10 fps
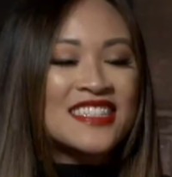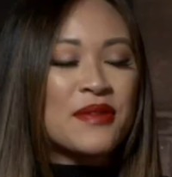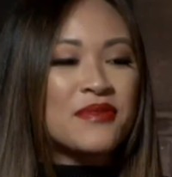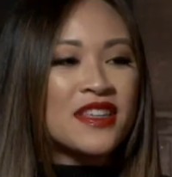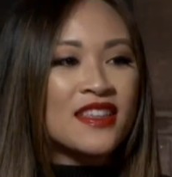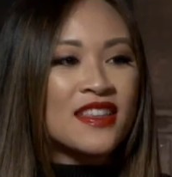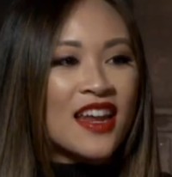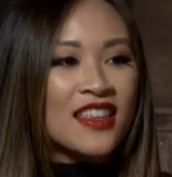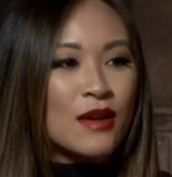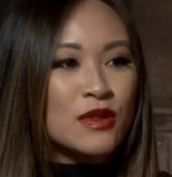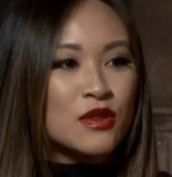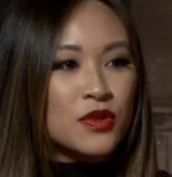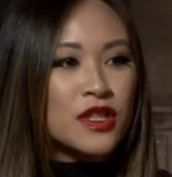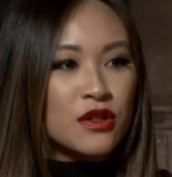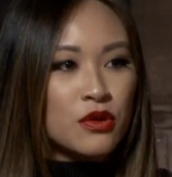Something that I thought was
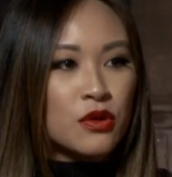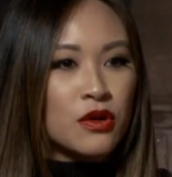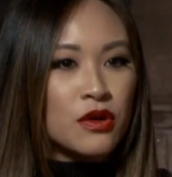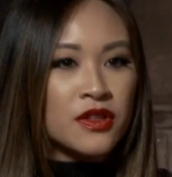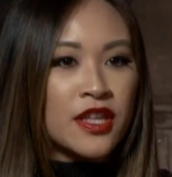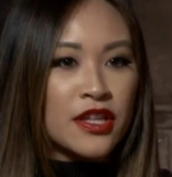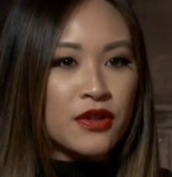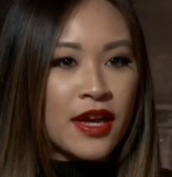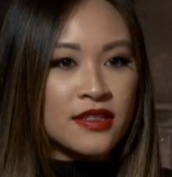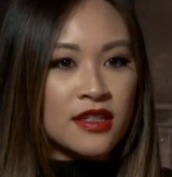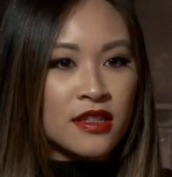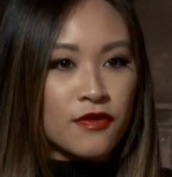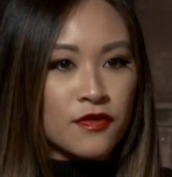really cool that you guys did in the